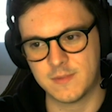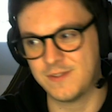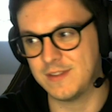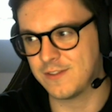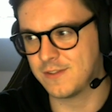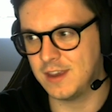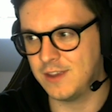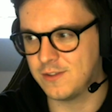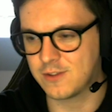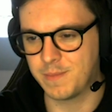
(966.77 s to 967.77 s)
That's the
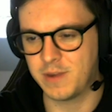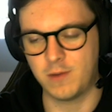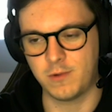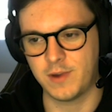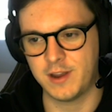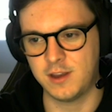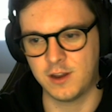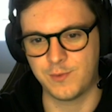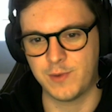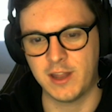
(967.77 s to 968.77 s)
easiest comparable, right? The other
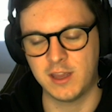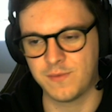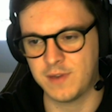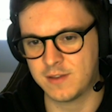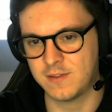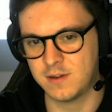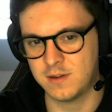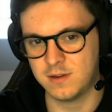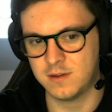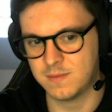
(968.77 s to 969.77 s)
rally effect in
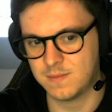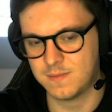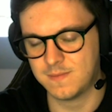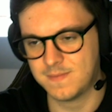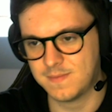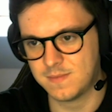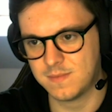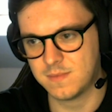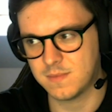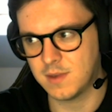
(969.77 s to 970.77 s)

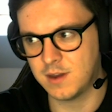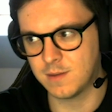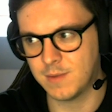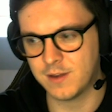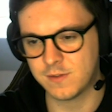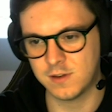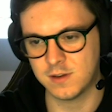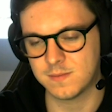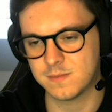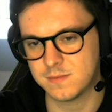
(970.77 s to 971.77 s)
Demacia,
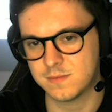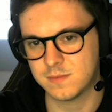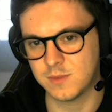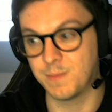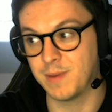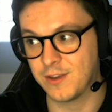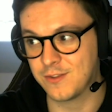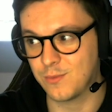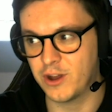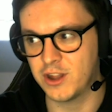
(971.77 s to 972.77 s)
the best
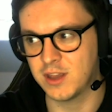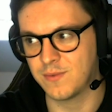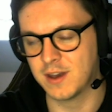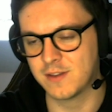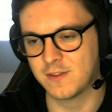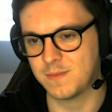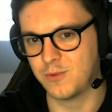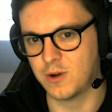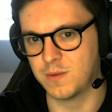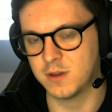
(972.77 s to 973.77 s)
rally effect
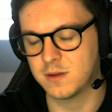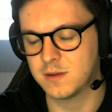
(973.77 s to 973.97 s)
probably.